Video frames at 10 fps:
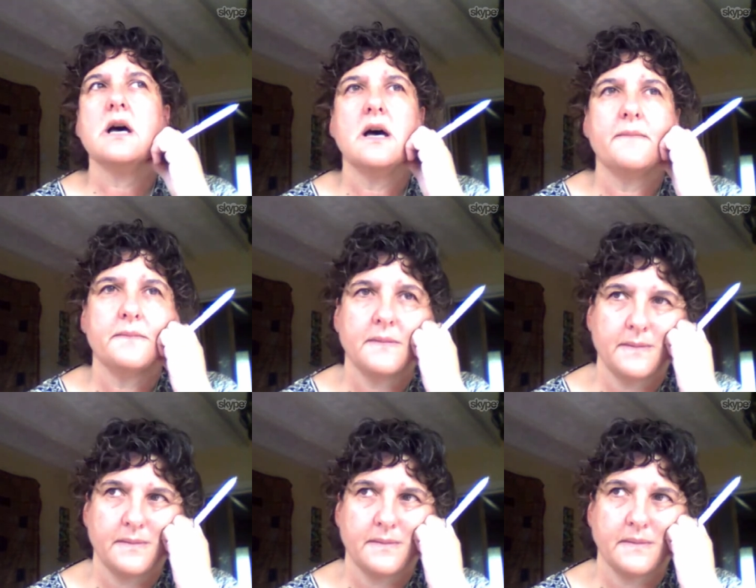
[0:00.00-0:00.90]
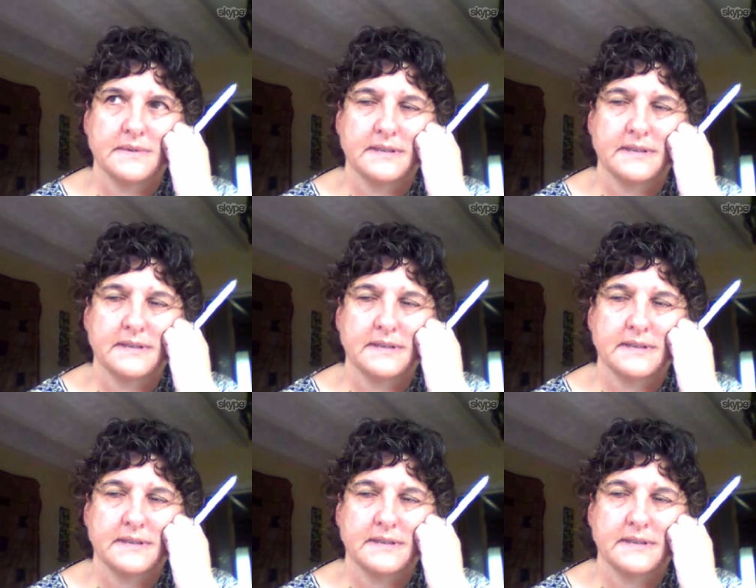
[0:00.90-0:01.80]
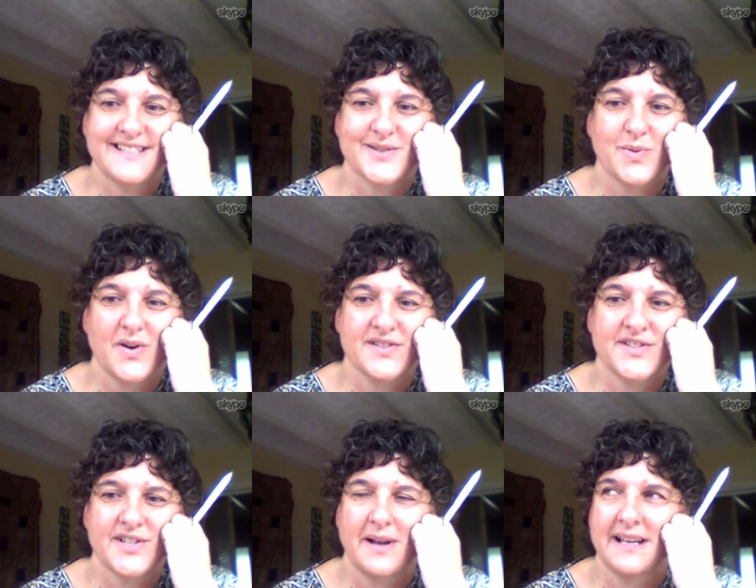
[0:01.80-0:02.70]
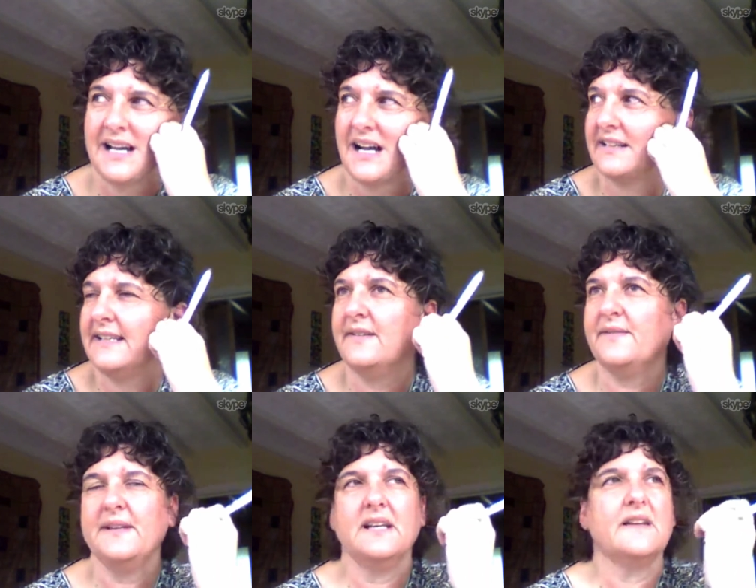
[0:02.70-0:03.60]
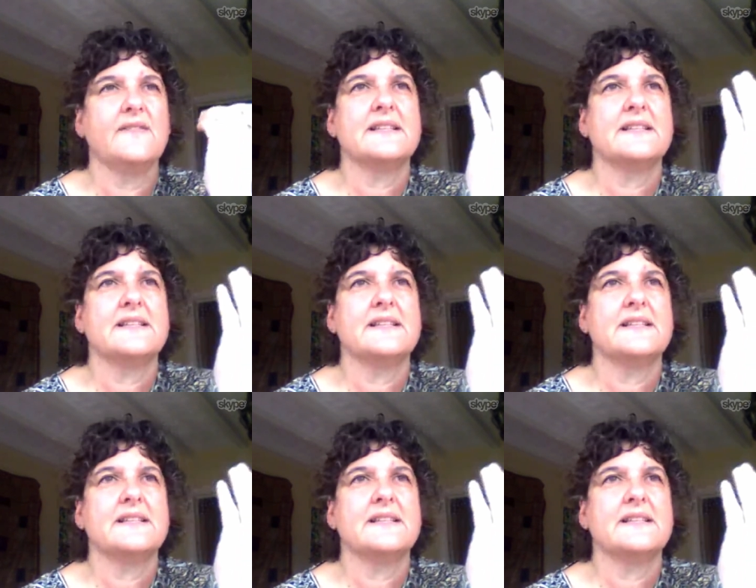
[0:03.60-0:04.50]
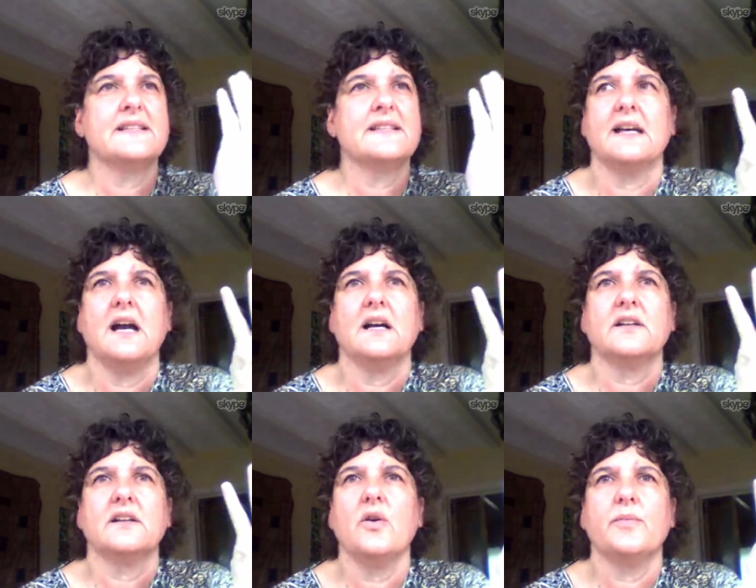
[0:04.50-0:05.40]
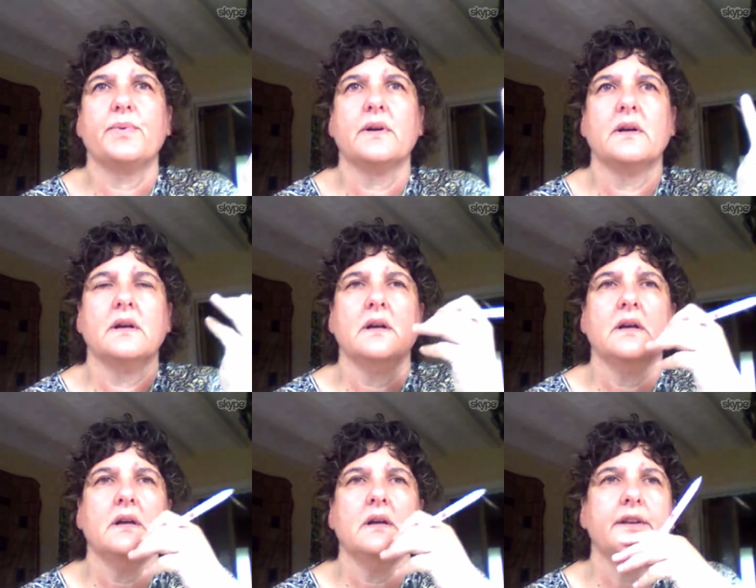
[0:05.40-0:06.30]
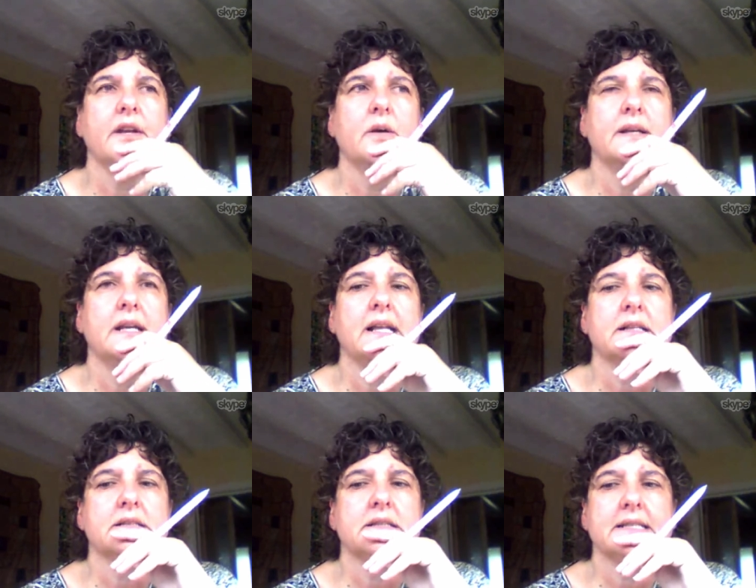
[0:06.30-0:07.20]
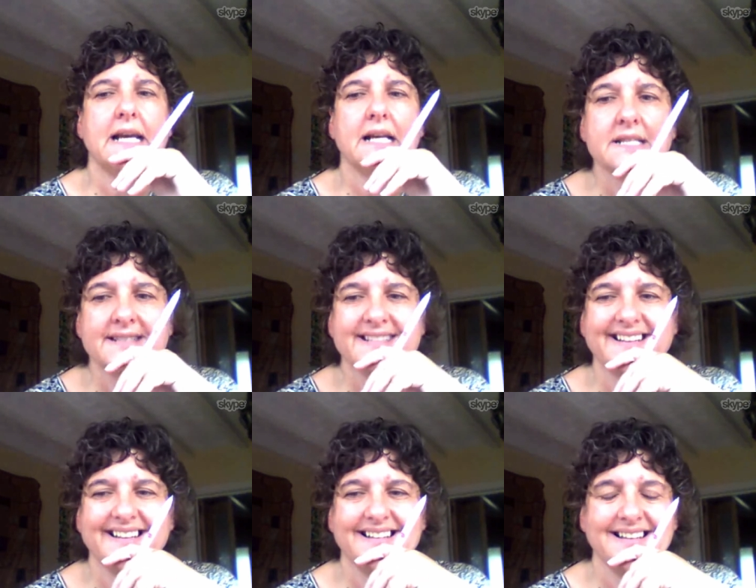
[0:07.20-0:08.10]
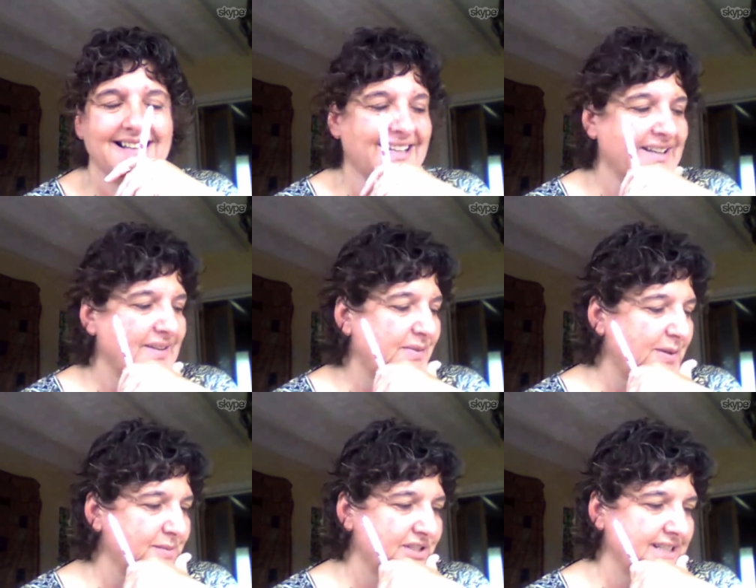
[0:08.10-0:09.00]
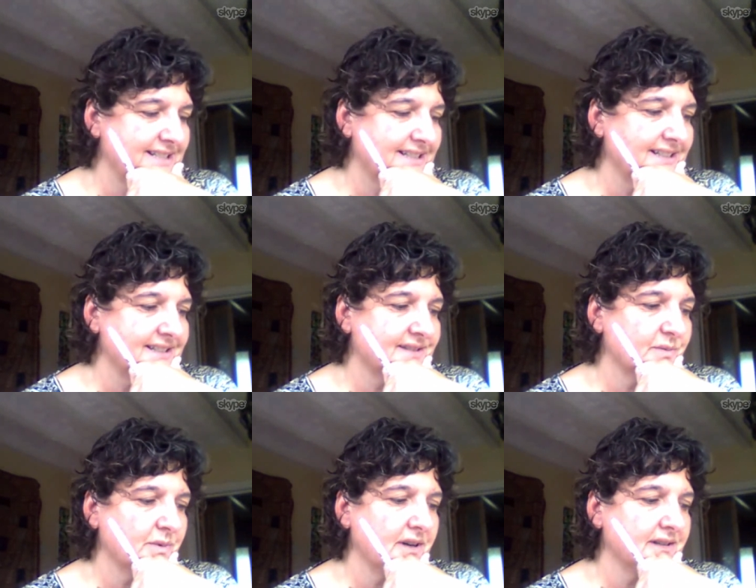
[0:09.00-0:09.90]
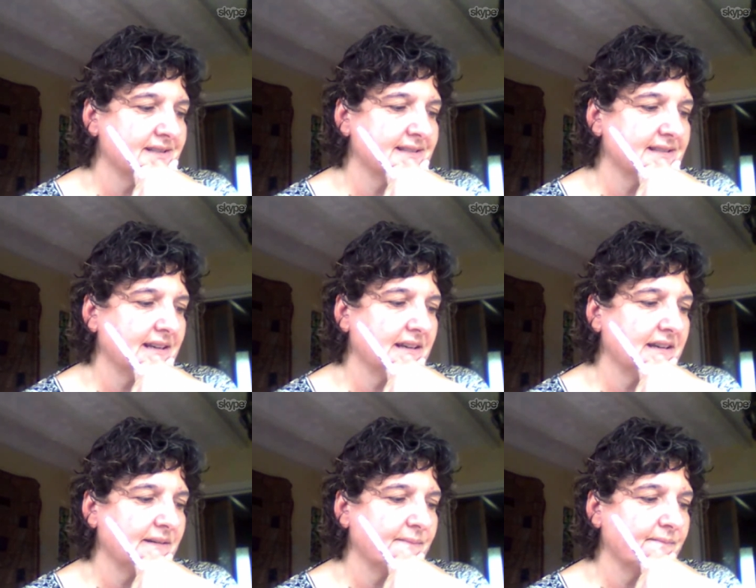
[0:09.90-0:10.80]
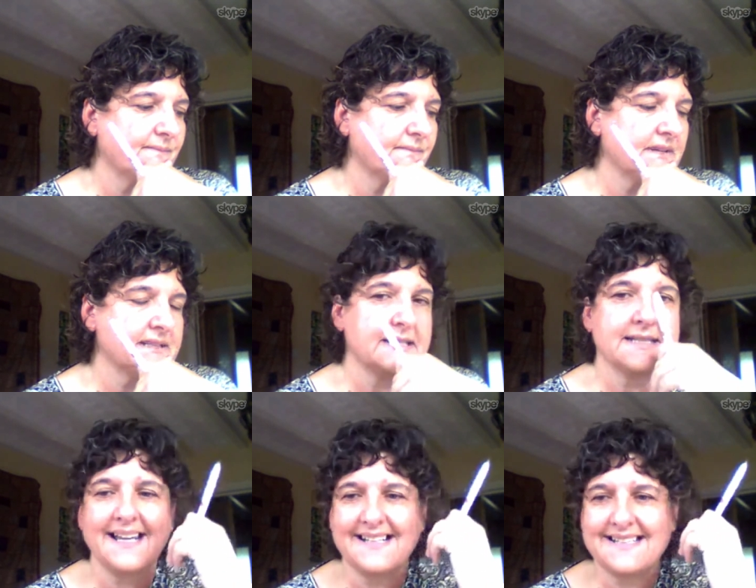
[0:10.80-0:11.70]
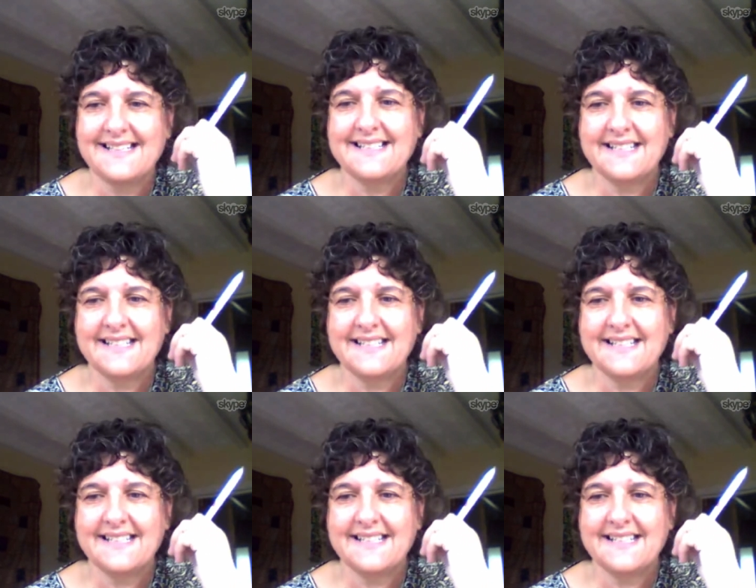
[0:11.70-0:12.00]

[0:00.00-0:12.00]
um, said to Jesus once, you know, I can't live here in this society. I can't cope you know, and, and his answer from Jesus was, um, the society